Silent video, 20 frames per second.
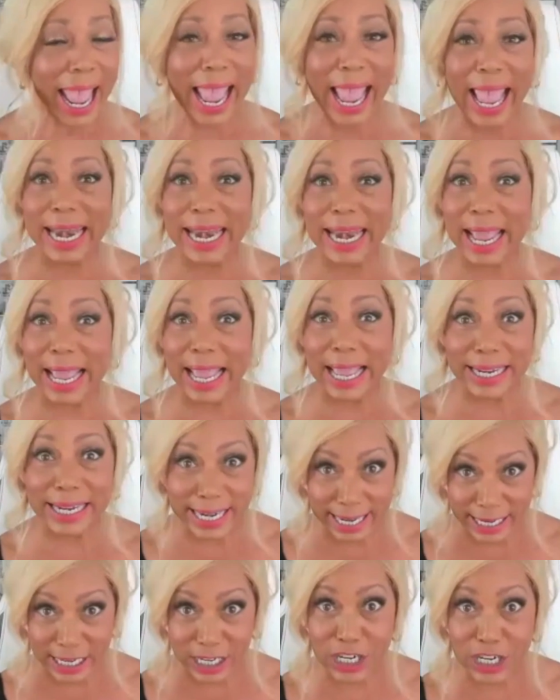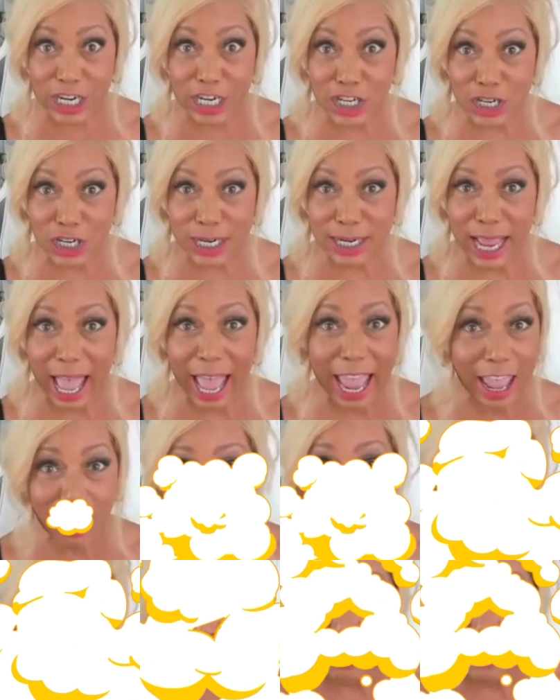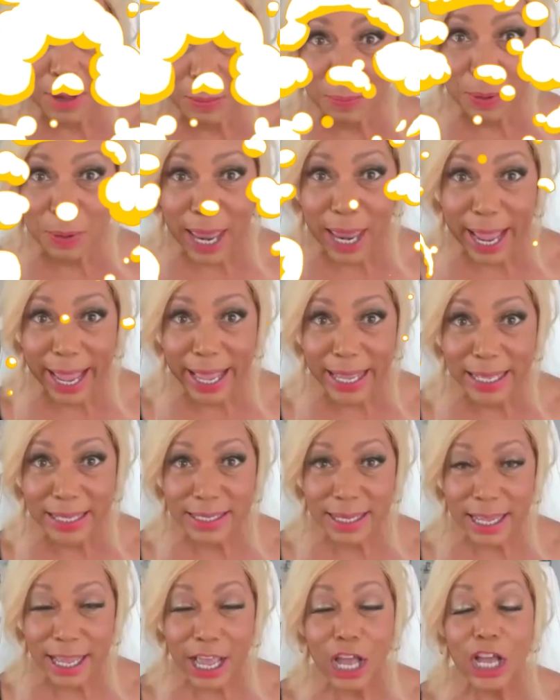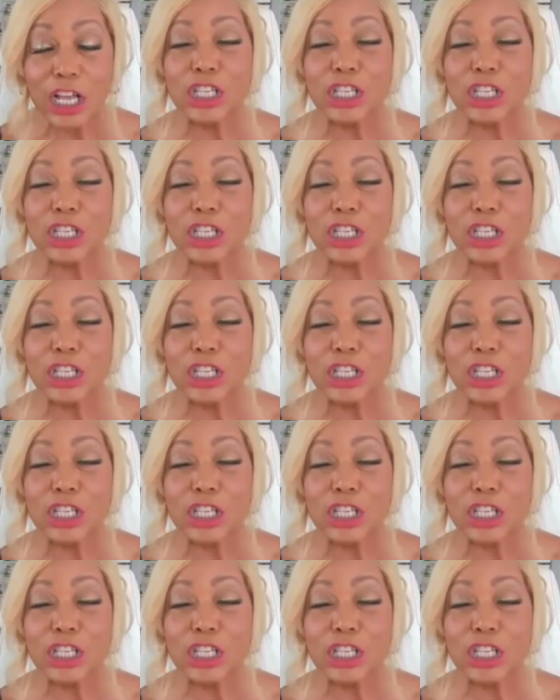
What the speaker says: And in addition, I have payment plans.